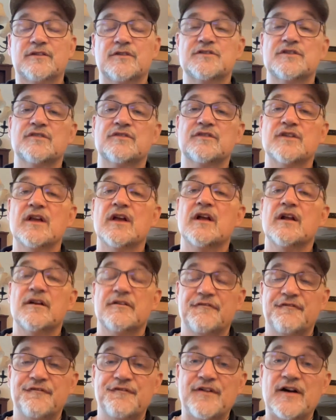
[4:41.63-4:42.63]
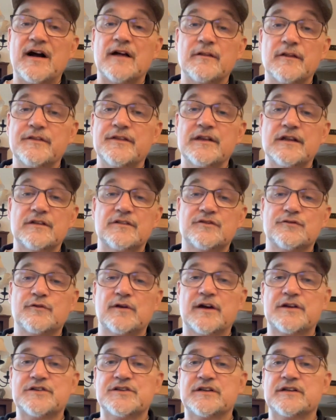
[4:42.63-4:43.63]
So just follow the
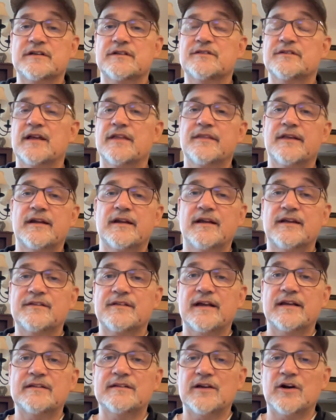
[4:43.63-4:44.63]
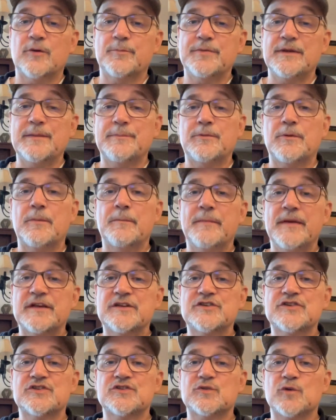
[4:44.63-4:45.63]
instructions, and then as I tell people,
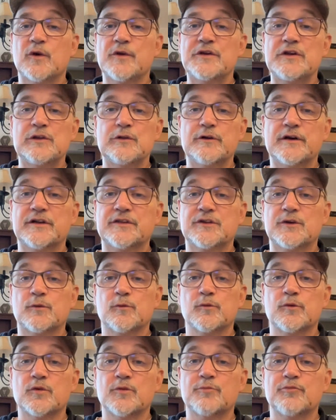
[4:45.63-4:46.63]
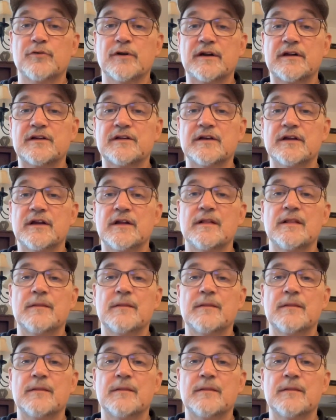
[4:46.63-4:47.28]
make sure you look at the rubric,